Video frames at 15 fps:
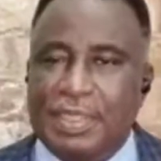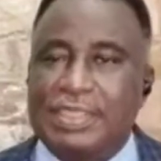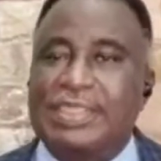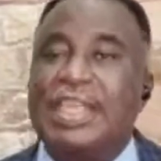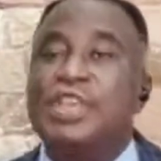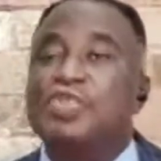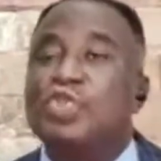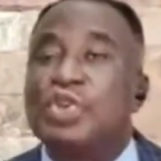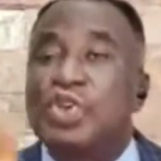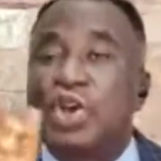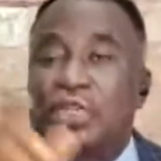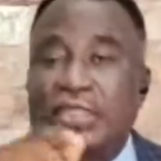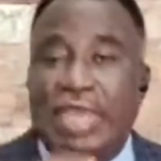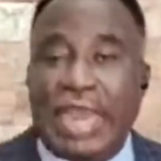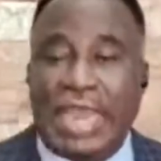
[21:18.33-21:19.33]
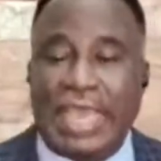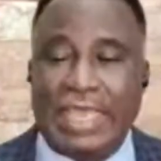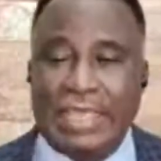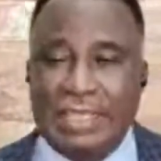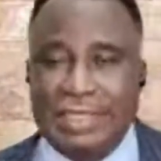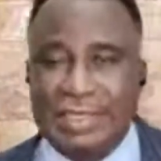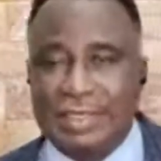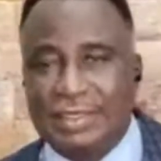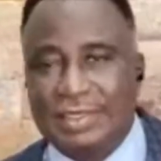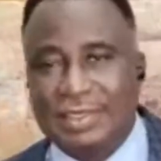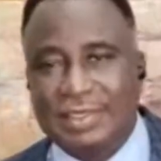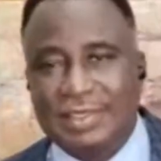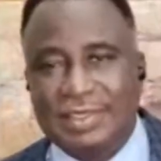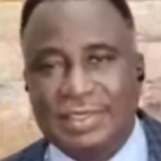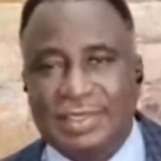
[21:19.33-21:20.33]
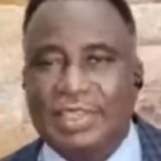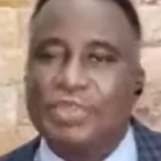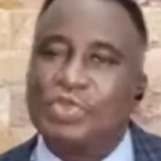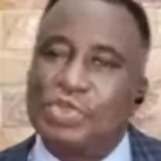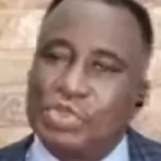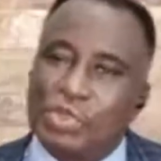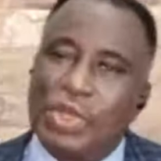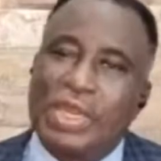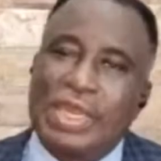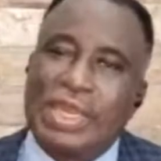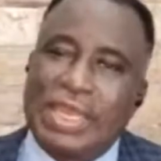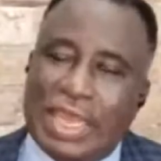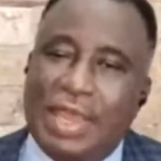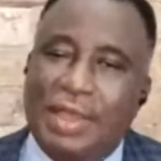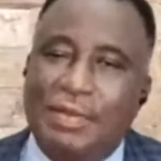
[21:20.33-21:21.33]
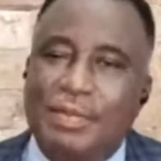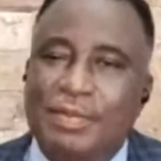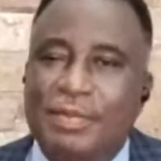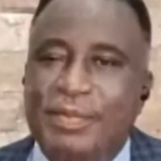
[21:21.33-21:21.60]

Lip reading: He said, it will not lie. It will surely come.